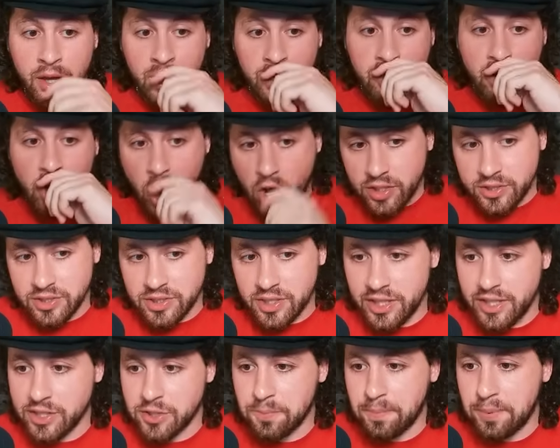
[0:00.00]
Costa
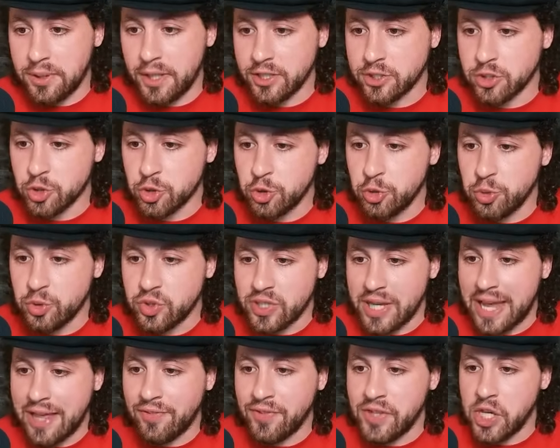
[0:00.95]
is plus
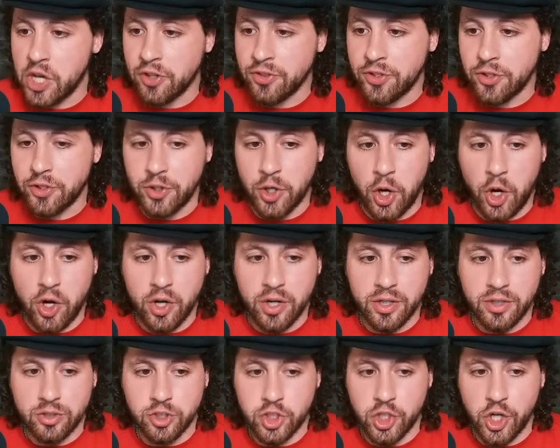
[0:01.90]
210, the underdog.
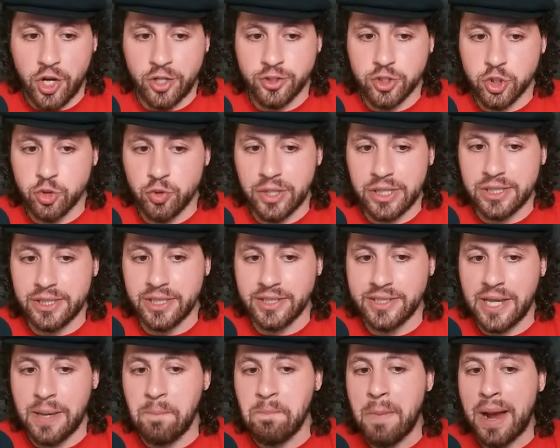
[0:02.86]
Sean Strickland is
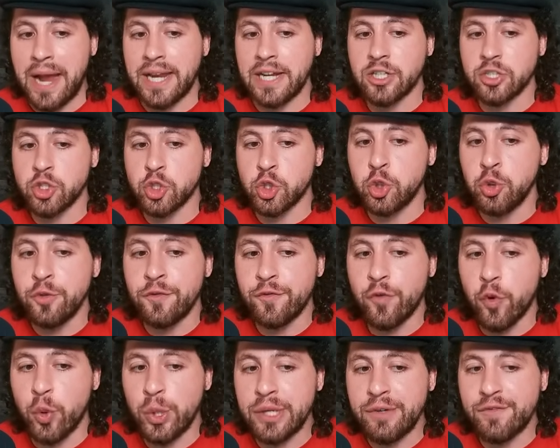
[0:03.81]
a minus
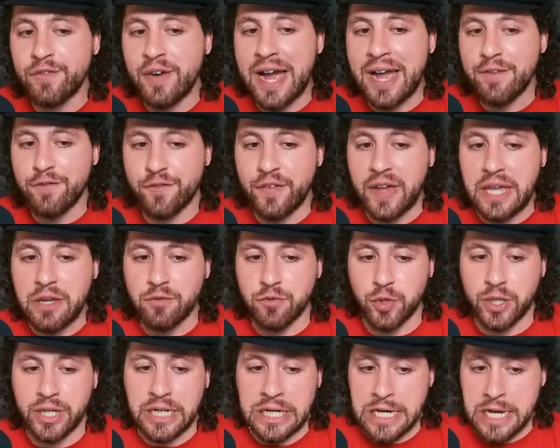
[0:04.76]
245
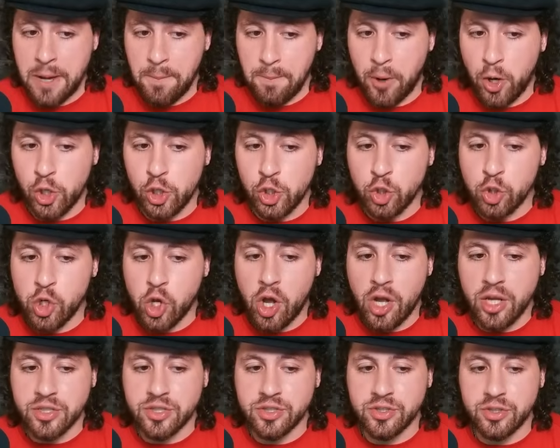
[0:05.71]
favorite. Paulo
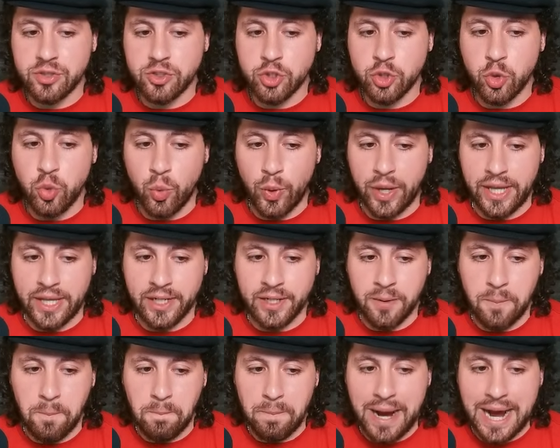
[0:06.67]
Costa to
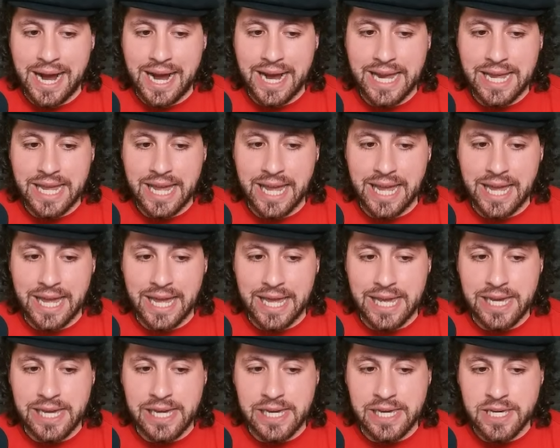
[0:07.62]
win by
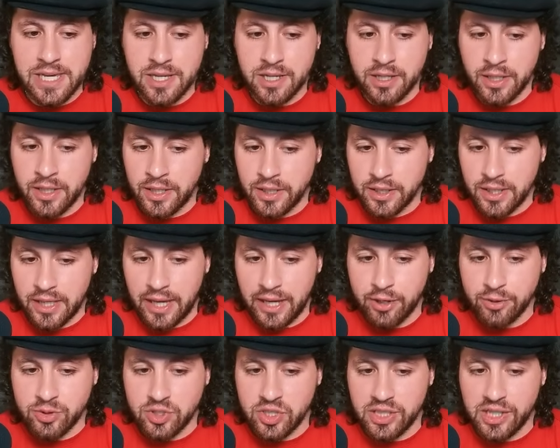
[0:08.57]
a
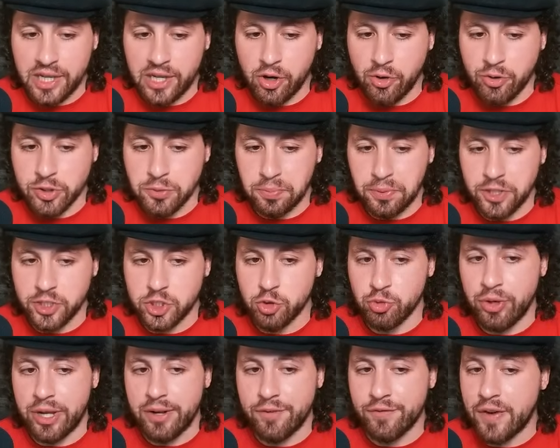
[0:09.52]
KO TKO is plus
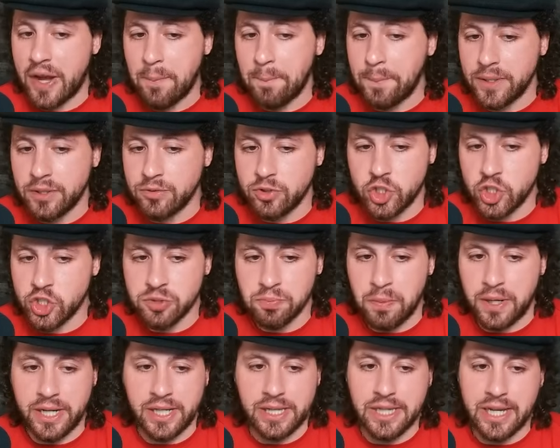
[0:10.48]
385, but just
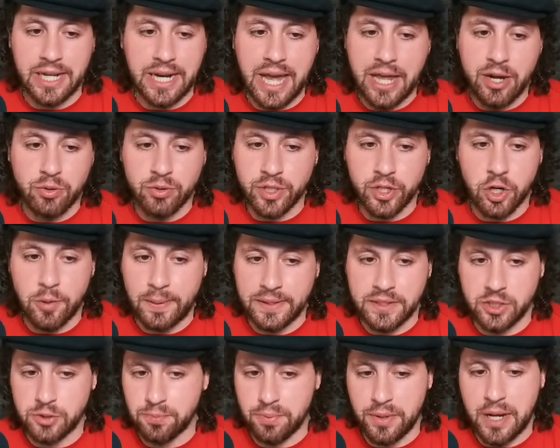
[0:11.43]
money line. I don't care about
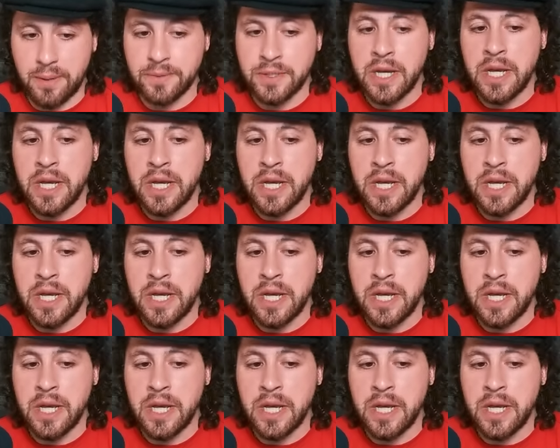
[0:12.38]
these props.